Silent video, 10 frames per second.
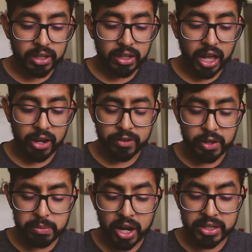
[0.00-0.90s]

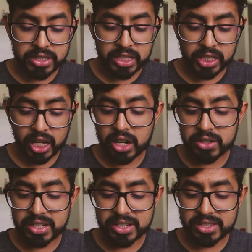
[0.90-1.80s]
However, upon seeing
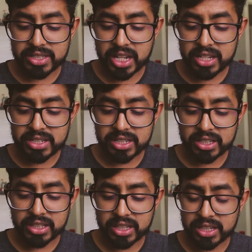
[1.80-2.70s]
Aaron in his state
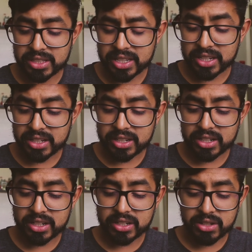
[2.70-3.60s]
he is in,
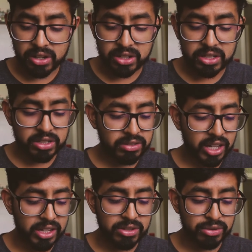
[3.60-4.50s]
dark
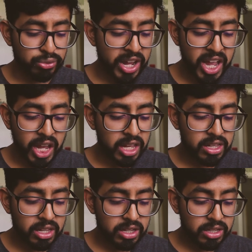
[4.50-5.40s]
and gray,
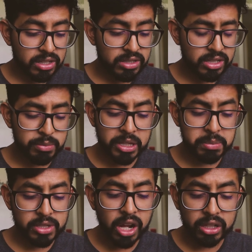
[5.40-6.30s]
she
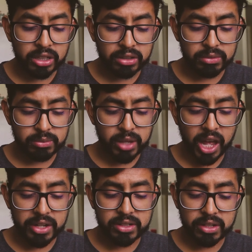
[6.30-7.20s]
becomes sullen
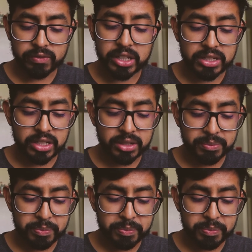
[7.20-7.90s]
and conflicted.